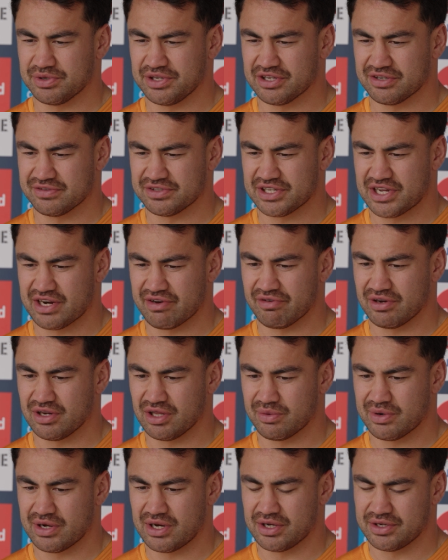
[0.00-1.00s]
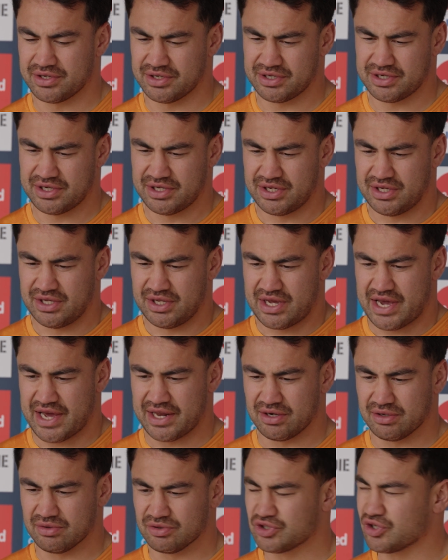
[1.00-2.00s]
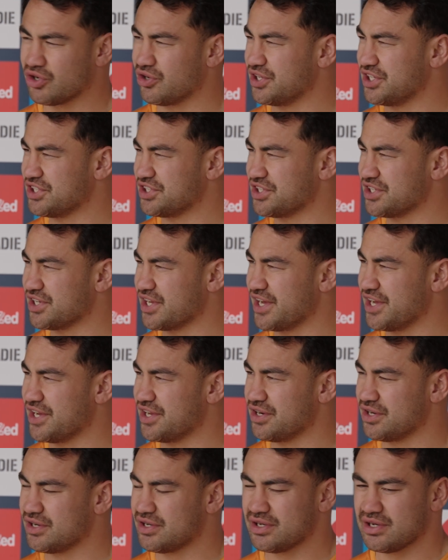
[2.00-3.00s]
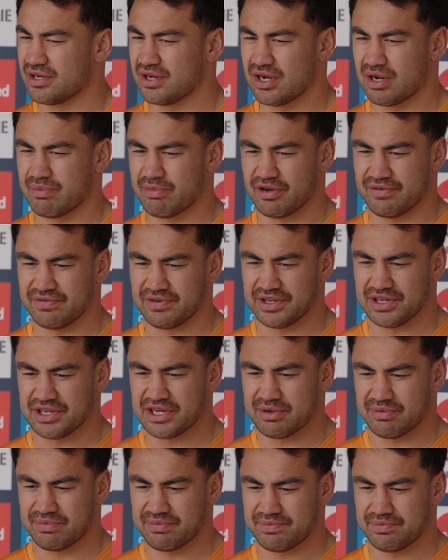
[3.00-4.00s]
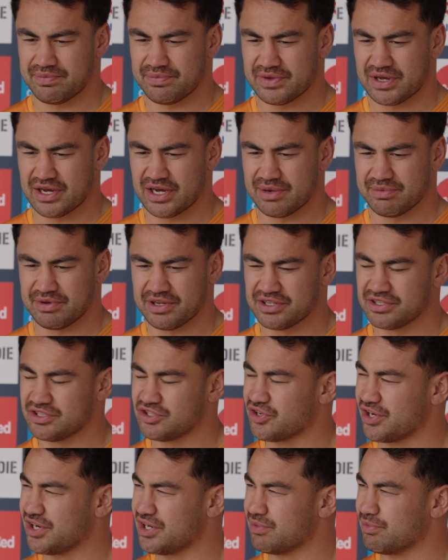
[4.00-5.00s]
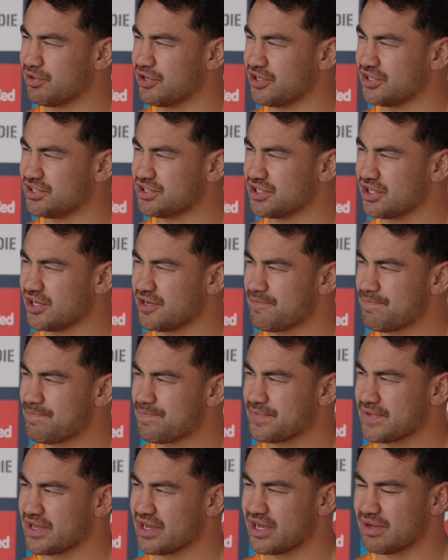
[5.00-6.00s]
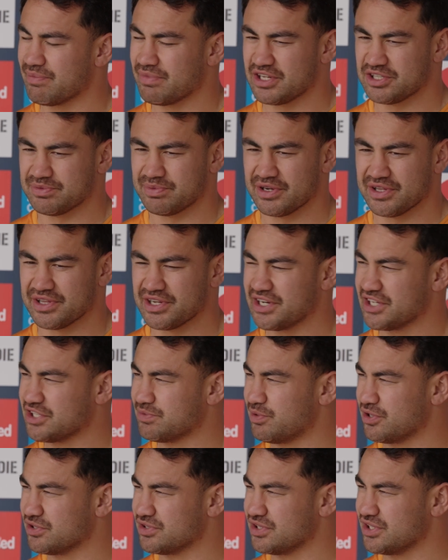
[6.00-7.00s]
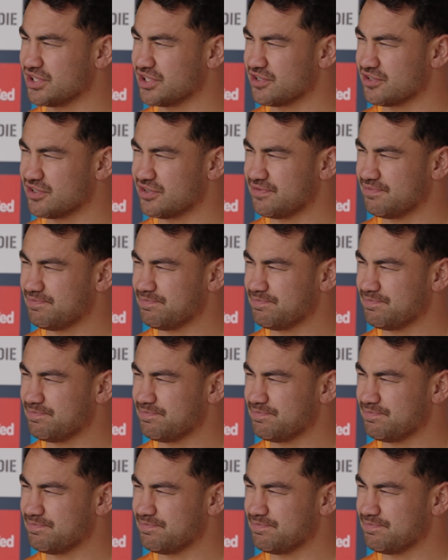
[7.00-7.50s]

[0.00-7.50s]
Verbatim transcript: week I've started really well and had a little trot yesterday, and hopefully can get into training tomorrow. So that's probably the next box to tick off.